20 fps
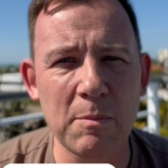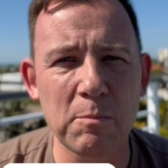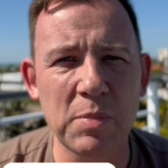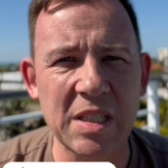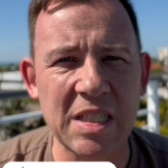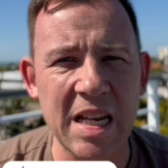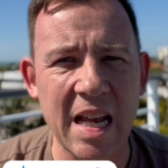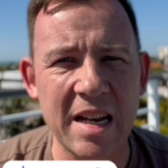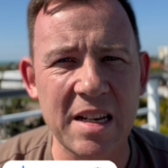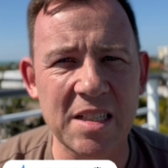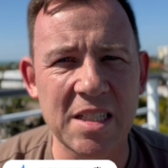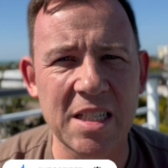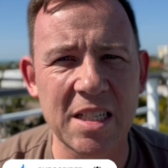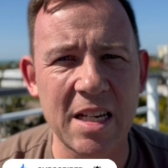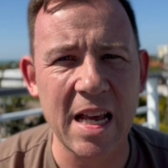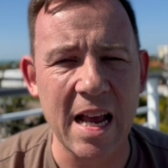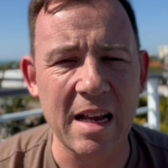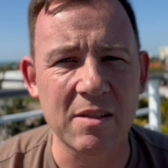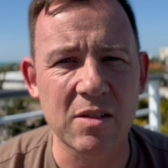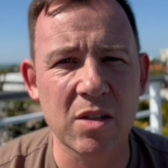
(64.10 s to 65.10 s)
and potatoes
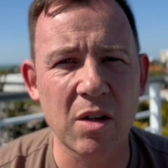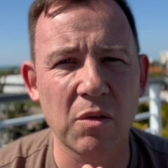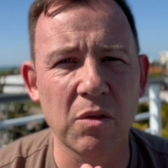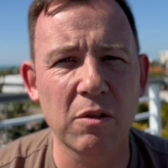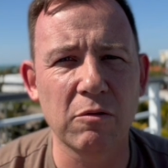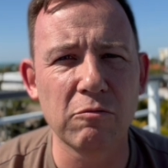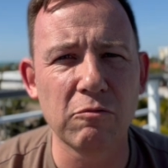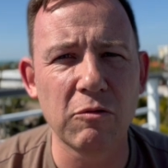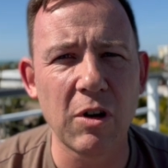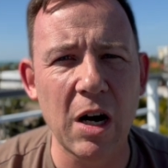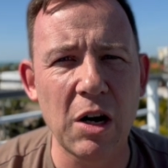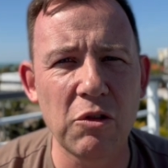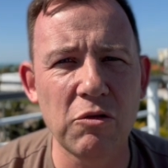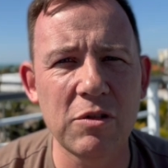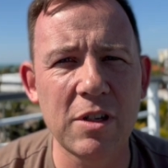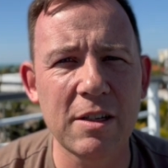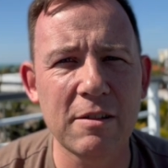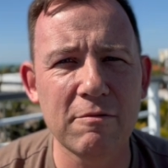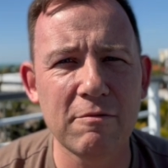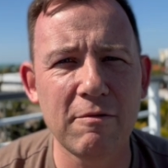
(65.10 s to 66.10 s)
today. So the
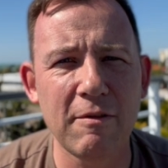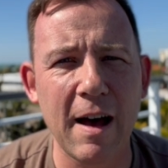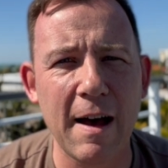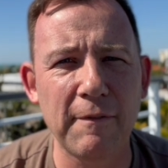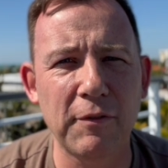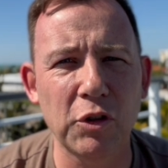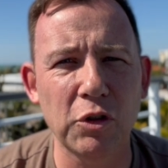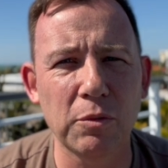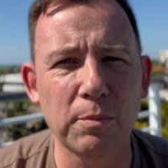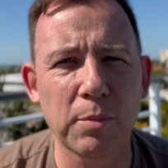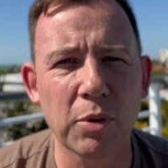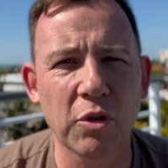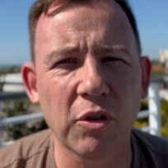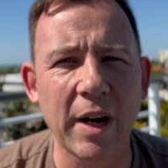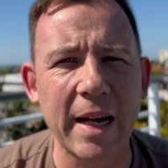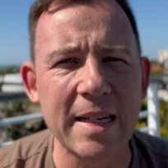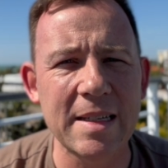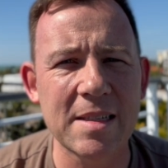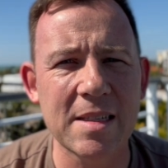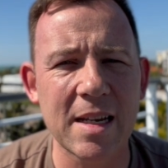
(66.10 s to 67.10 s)
loan level
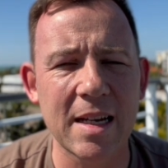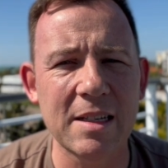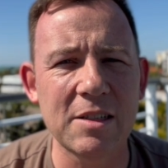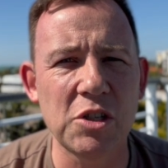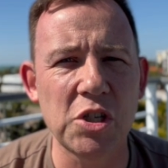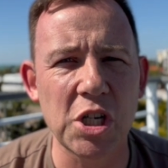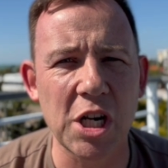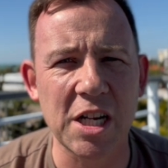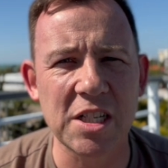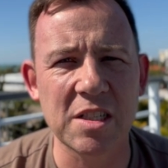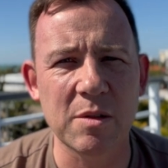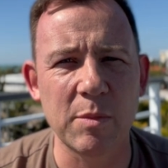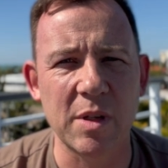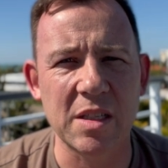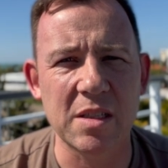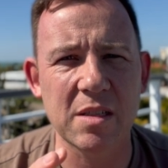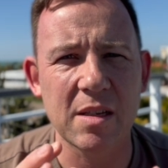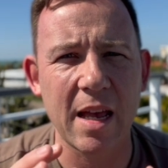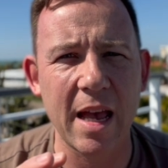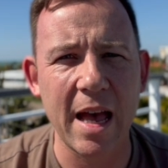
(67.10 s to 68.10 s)
price
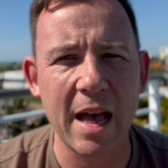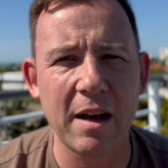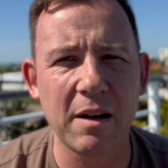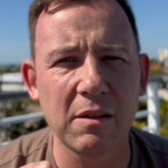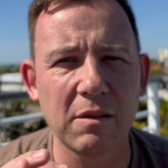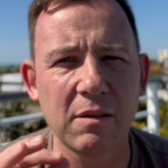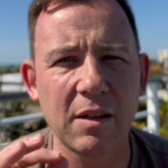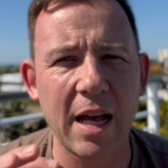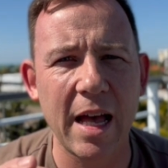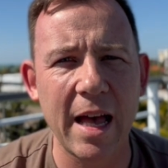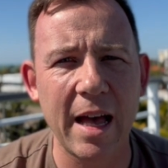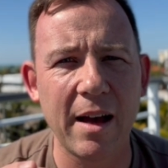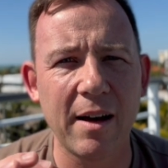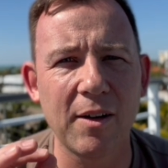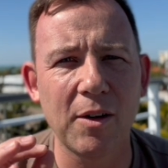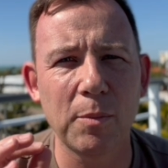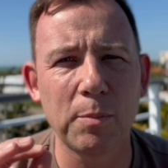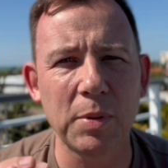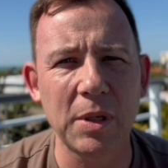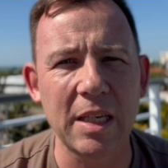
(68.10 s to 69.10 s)
adjustments,
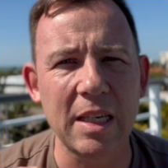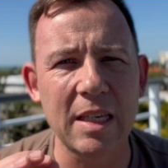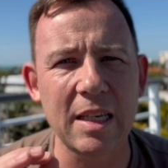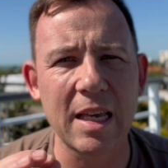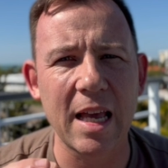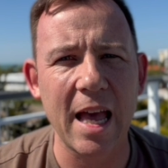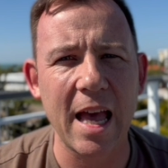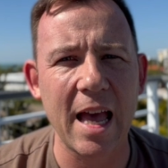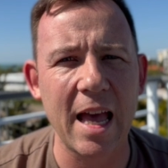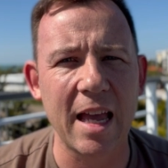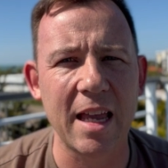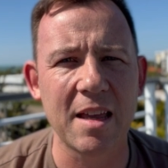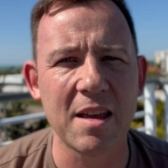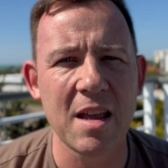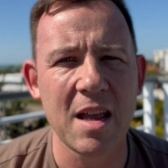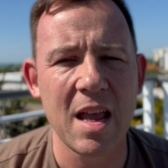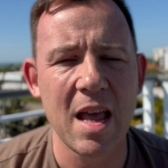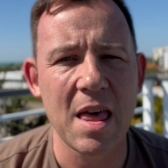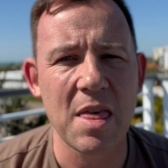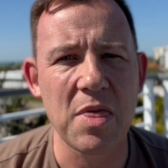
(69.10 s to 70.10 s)

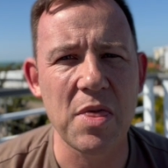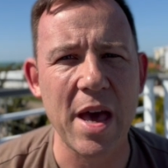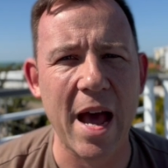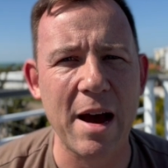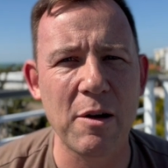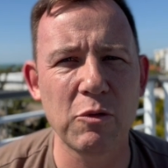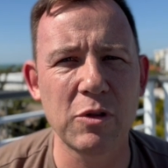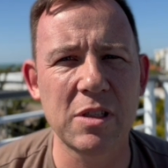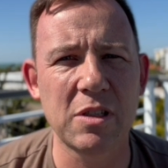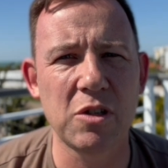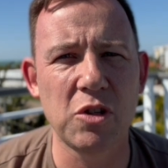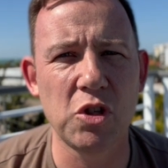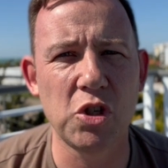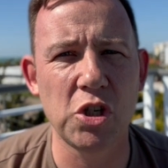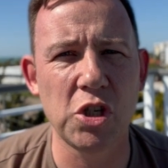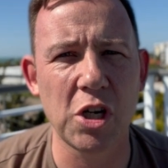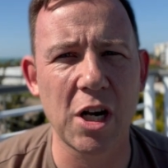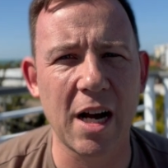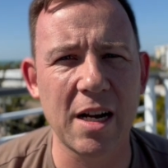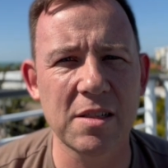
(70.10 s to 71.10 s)
LLPA, that was
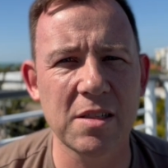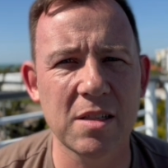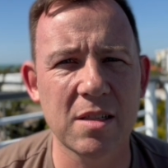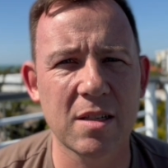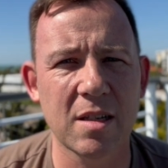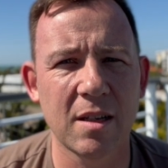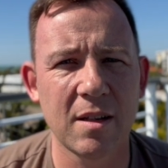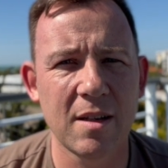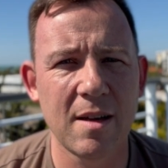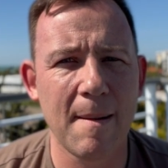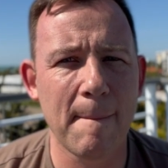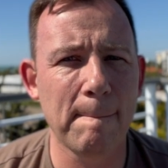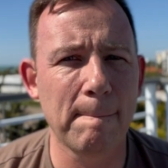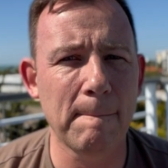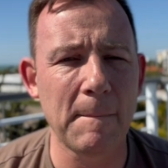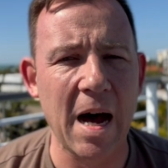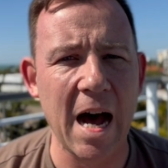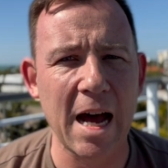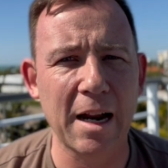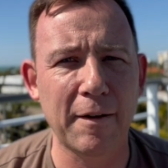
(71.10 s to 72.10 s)
just
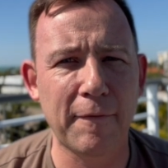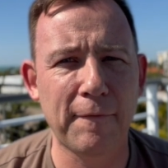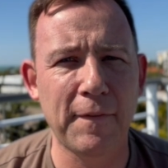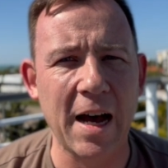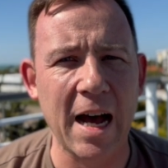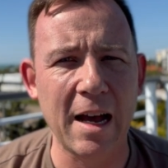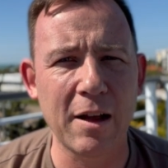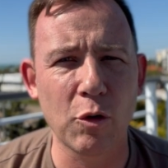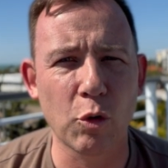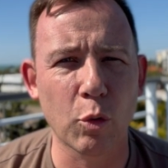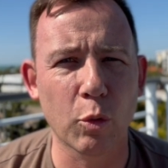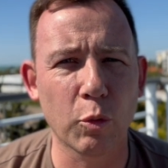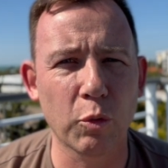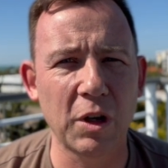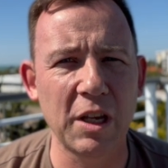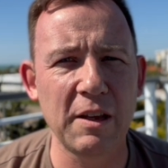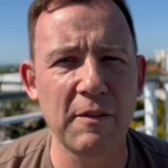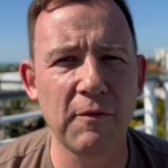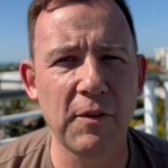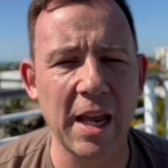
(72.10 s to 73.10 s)
modified or
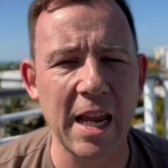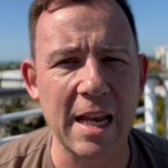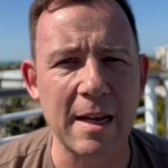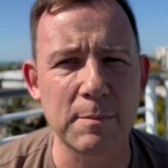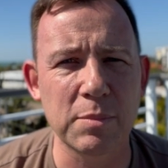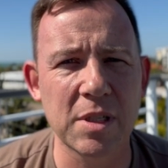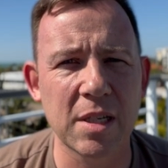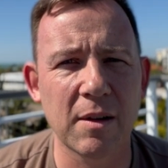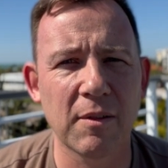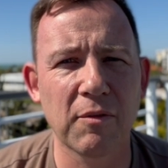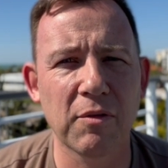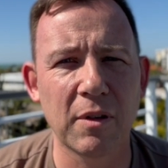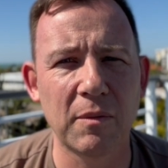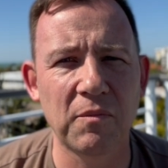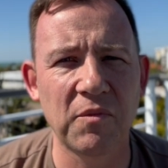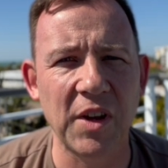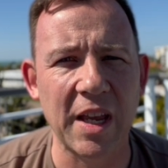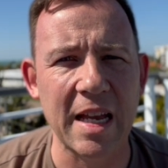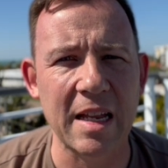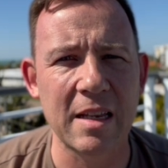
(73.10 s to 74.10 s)
revamped from
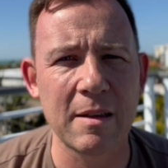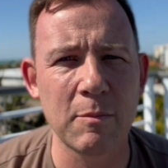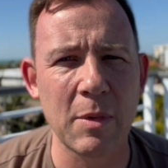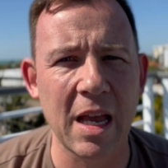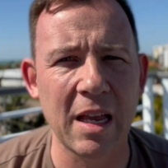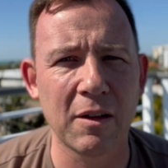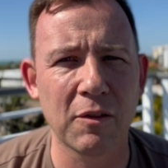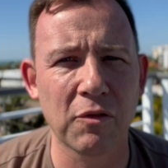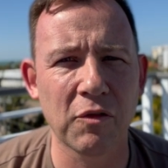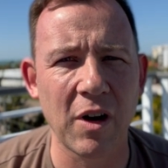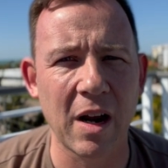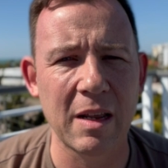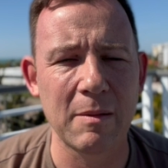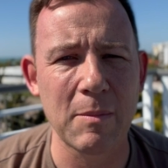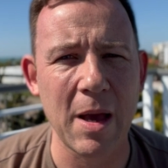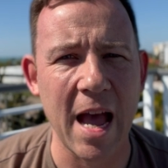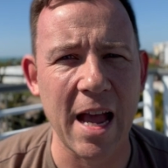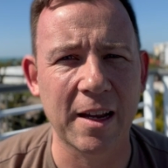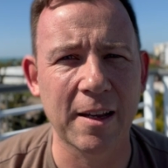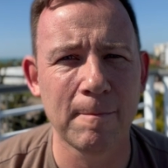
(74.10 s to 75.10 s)
Fannie Mae and Freddie
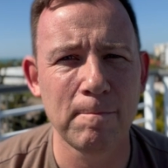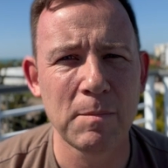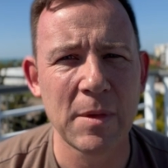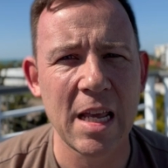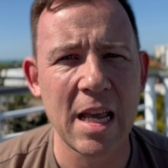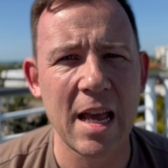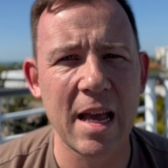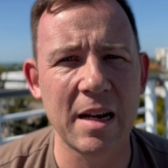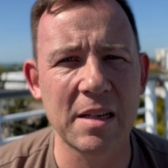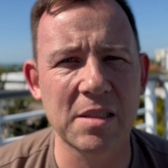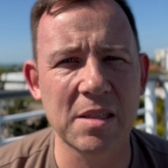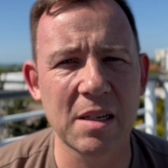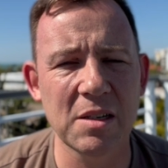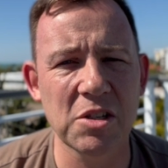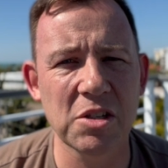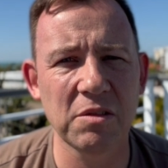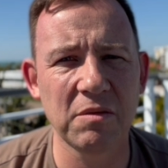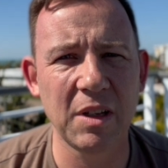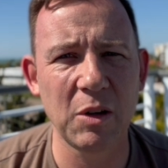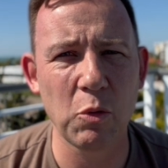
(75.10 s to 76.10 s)
Mac. And
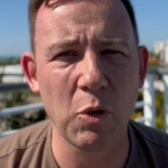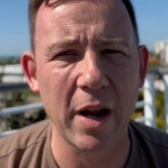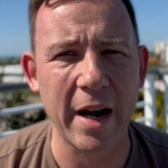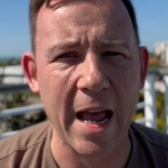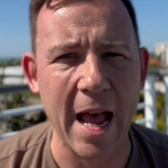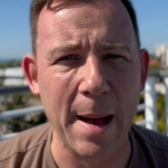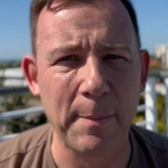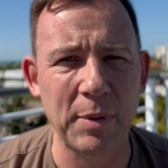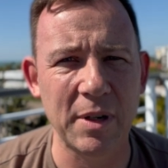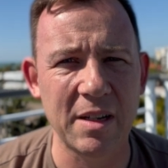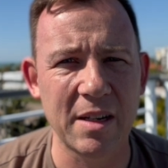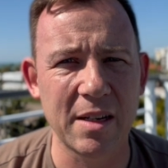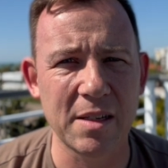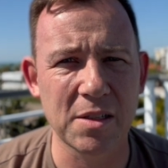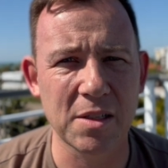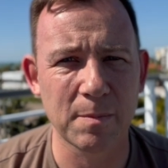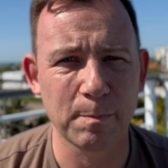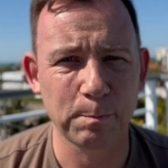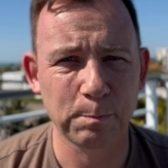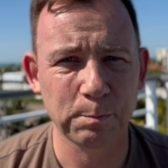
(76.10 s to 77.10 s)
essentially what happened is